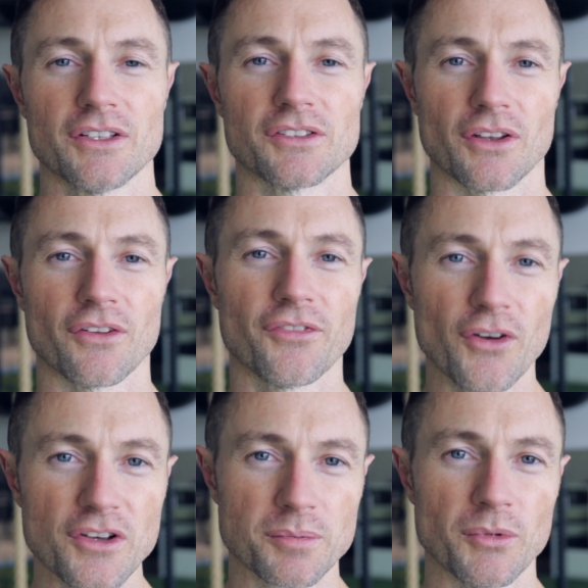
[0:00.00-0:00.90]
So the
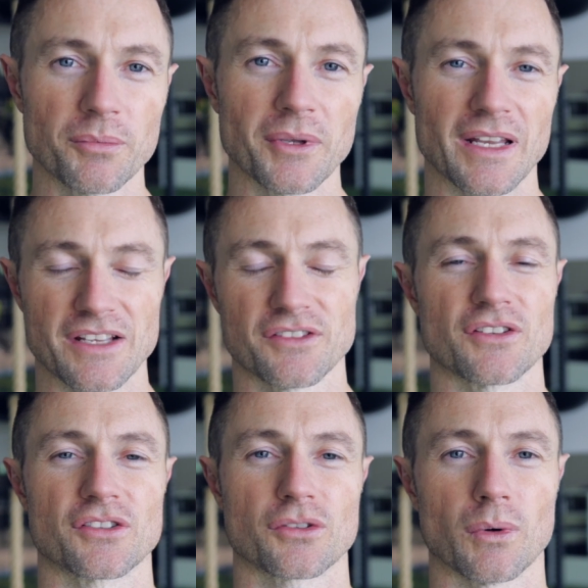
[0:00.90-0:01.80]
first movement is
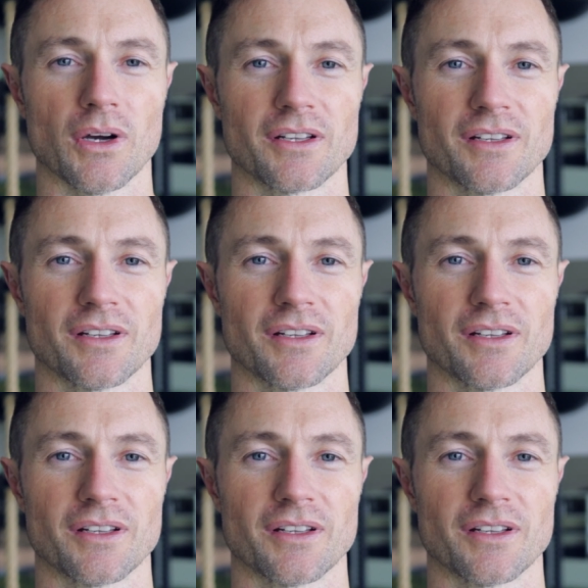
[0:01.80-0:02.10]
the squat.